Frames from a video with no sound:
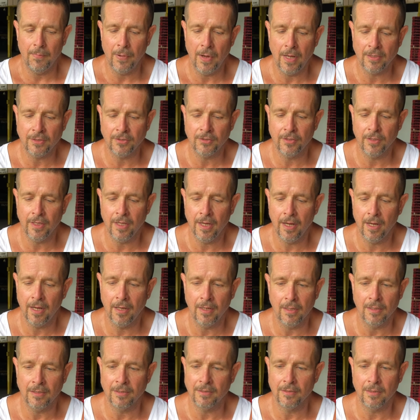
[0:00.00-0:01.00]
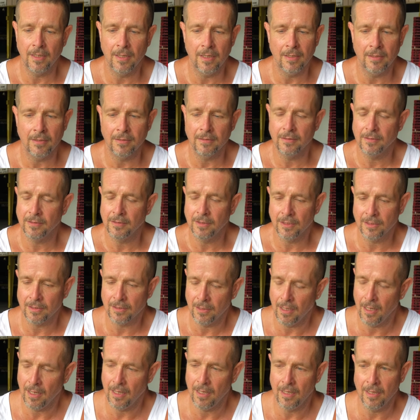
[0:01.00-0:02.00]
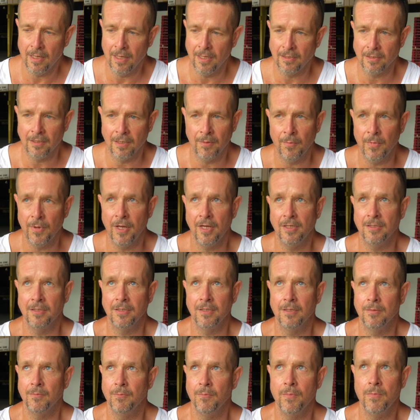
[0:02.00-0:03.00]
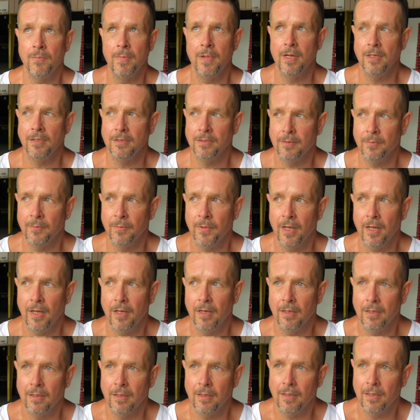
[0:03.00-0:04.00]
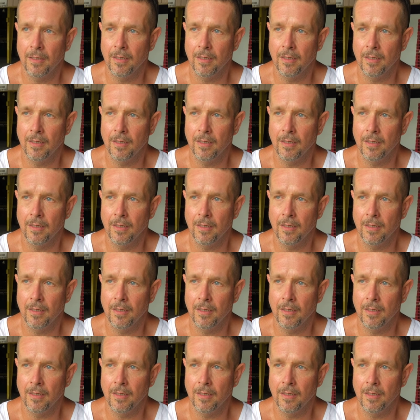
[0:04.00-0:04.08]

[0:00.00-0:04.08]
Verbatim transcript: Pastor Dan is is just eh, he's an amazing, amazing man.